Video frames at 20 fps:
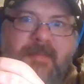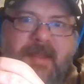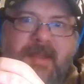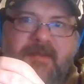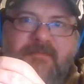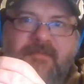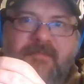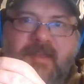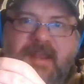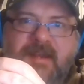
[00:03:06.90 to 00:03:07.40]

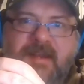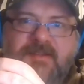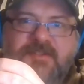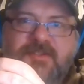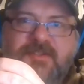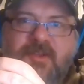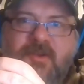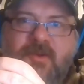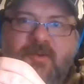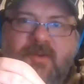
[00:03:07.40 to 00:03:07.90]
Man fan,
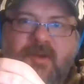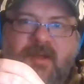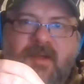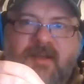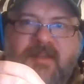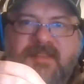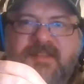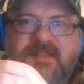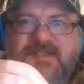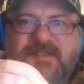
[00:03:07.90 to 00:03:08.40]
so
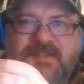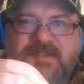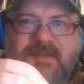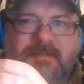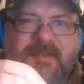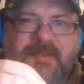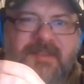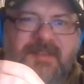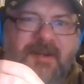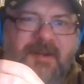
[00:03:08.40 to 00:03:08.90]
uh, this is
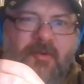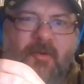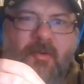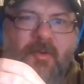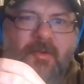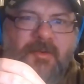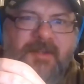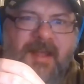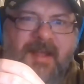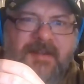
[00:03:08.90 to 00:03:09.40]
something that I'll
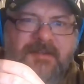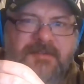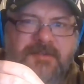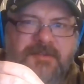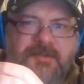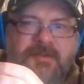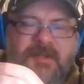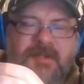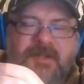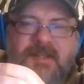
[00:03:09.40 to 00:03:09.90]
hold on
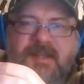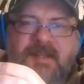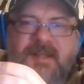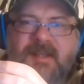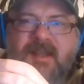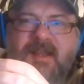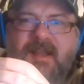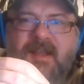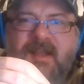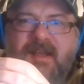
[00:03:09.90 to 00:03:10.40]
to.
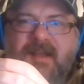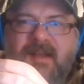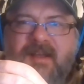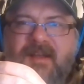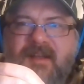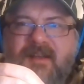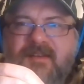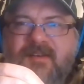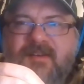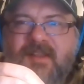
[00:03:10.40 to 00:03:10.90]

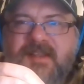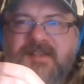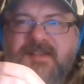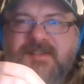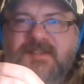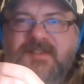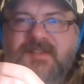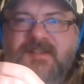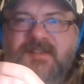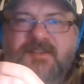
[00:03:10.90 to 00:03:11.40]
Uh,
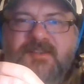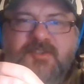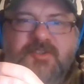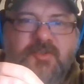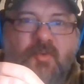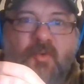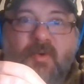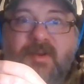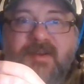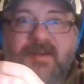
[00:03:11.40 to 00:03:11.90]
unless uh, the
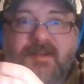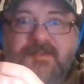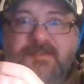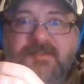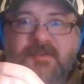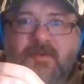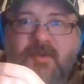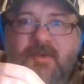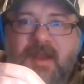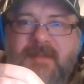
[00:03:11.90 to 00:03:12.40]
story
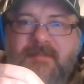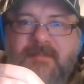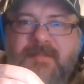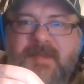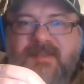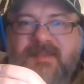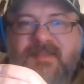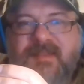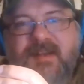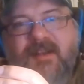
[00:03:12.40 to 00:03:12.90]
doesn't grab
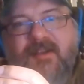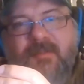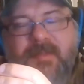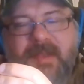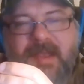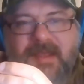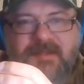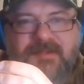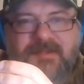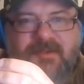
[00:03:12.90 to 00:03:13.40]
me, and then I'll
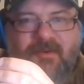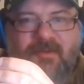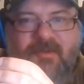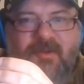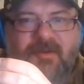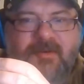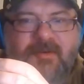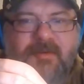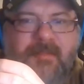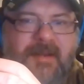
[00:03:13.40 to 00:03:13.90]
pass it
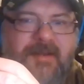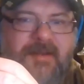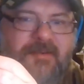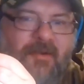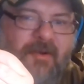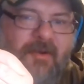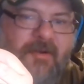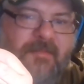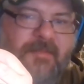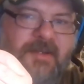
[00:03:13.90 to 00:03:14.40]
along to my
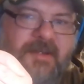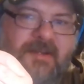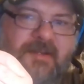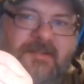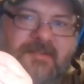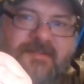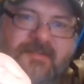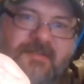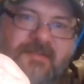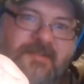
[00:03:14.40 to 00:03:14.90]
daughter
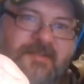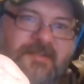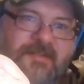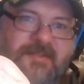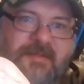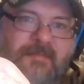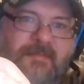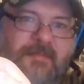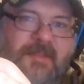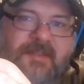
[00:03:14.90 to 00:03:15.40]
because this is
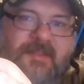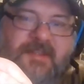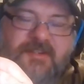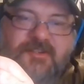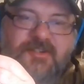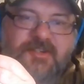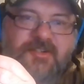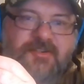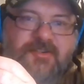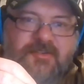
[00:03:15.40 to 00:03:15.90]
something that
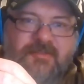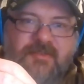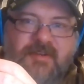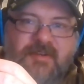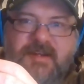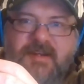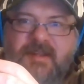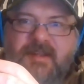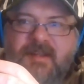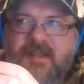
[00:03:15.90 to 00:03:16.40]
she should
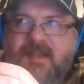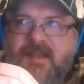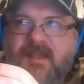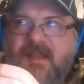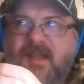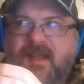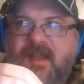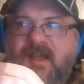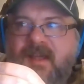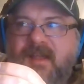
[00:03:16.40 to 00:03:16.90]
read
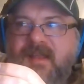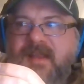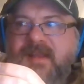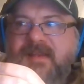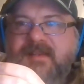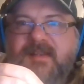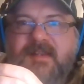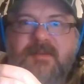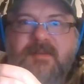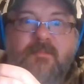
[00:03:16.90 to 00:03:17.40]
uh,
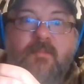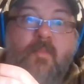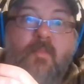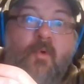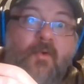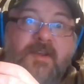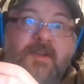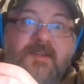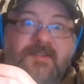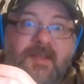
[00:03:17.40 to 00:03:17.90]
and get
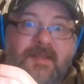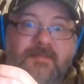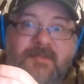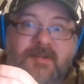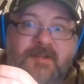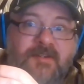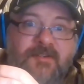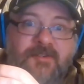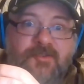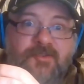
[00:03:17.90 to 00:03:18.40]
more
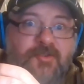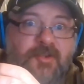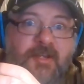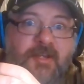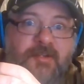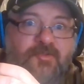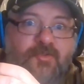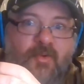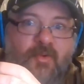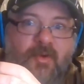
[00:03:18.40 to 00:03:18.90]
excitement and
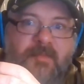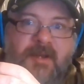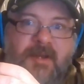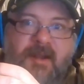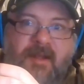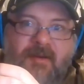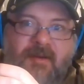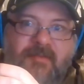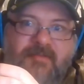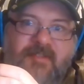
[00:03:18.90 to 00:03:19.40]
enjoyment
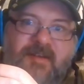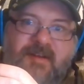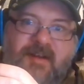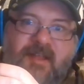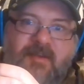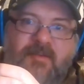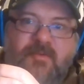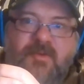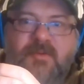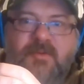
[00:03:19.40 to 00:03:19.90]
out of than
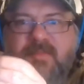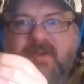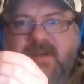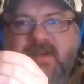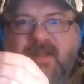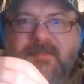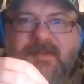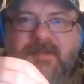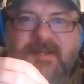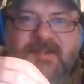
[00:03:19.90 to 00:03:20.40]
I would.
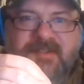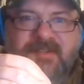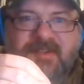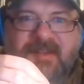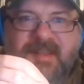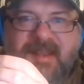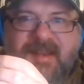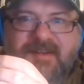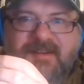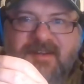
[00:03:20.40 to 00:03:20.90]
But I mean, it's a
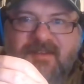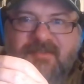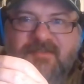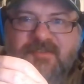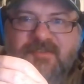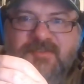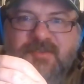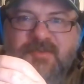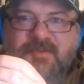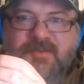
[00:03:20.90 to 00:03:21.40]
land
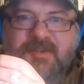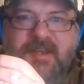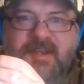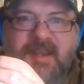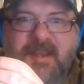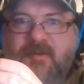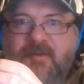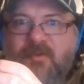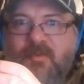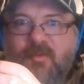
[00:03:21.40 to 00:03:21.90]
cover, so you
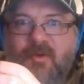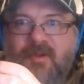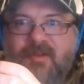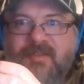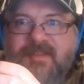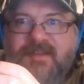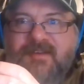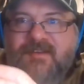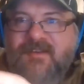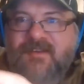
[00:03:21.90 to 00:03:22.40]
can't go
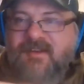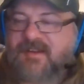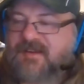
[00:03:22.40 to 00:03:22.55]
wrong there.